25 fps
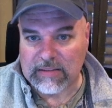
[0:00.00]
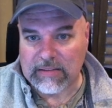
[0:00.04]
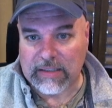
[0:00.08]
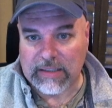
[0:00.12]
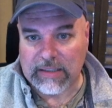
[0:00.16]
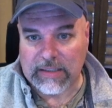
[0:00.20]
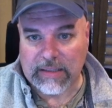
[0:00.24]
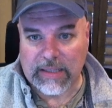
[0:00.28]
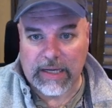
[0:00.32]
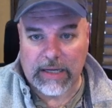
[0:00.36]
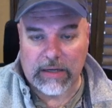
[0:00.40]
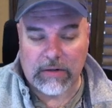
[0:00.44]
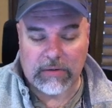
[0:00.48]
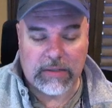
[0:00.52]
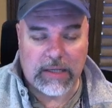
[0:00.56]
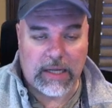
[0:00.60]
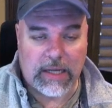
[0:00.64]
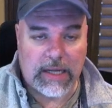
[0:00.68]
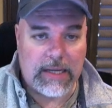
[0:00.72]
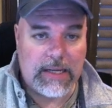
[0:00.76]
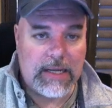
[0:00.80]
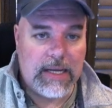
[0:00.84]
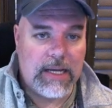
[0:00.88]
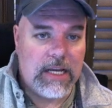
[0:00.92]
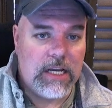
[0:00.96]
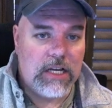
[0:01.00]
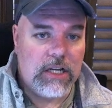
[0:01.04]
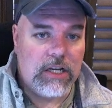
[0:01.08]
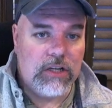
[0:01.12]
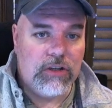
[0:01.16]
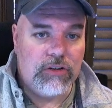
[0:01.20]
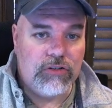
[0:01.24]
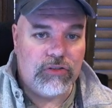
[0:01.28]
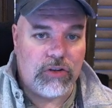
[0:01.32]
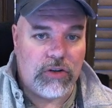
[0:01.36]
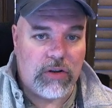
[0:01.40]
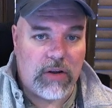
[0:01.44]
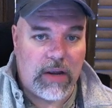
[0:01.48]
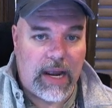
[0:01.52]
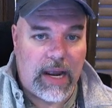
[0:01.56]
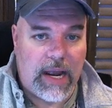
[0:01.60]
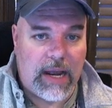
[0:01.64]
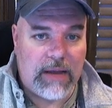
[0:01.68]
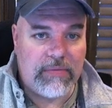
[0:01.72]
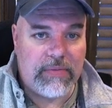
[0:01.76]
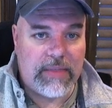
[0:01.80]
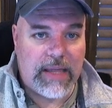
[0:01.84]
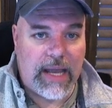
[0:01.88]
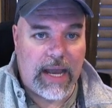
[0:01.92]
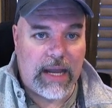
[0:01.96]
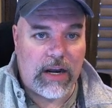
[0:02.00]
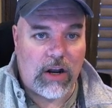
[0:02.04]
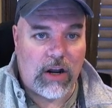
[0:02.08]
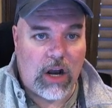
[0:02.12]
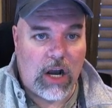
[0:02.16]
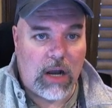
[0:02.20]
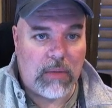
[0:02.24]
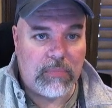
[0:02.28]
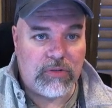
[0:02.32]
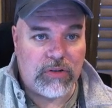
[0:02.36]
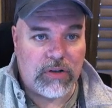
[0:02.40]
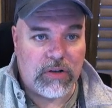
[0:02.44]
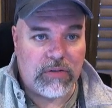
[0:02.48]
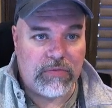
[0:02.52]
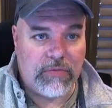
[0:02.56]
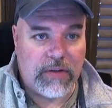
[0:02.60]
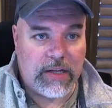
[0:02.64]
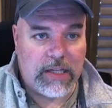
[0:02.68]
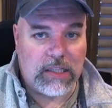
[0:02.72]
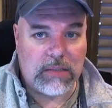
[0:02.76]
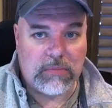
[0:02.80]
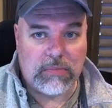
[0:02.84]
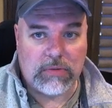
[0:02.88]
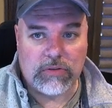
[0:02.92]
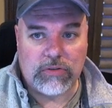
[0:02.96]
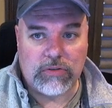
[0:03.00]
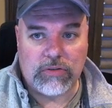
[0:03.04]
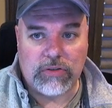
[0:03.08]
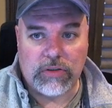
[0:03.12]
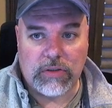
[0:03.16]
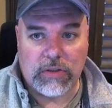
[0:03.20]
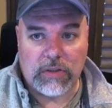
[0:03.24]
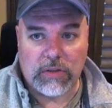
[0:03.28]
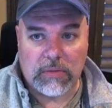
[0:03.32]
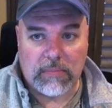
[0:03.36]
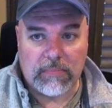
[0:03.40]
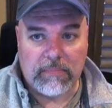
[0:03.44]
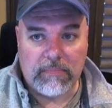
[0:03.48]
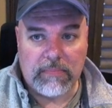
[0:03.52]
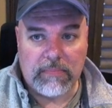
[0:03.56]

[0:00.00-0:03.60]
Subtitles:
like that. Okay, so you have that option available to you.